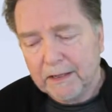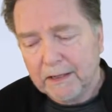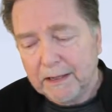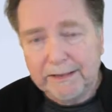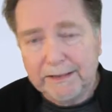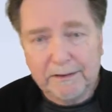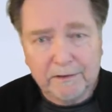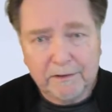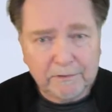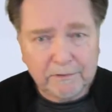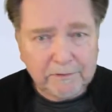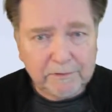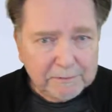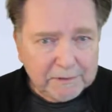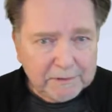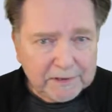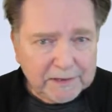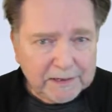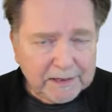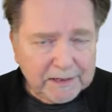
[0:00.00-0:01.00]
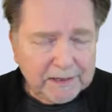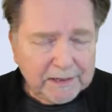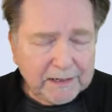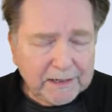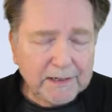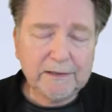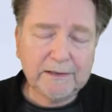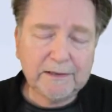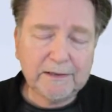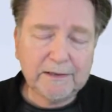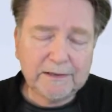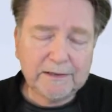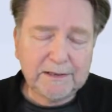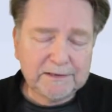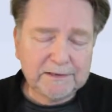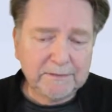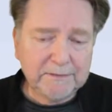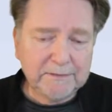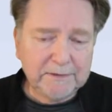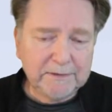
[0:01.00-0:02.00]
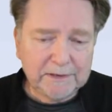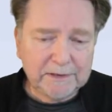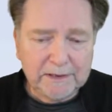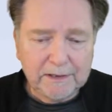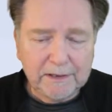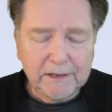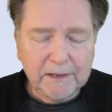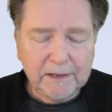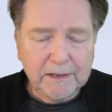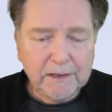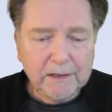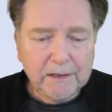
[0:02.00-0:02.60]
I don't agree with that. I think that's something that